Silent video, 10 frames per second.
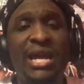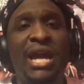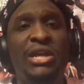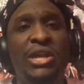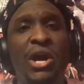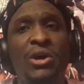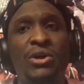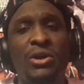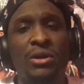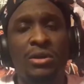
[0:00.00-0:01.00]
got
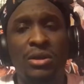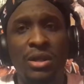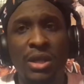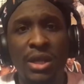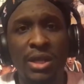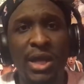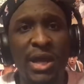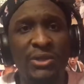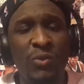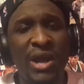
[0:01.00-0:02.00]
younger.
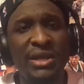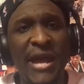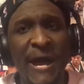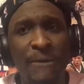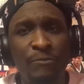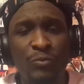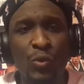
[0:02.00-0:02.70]
Because right now,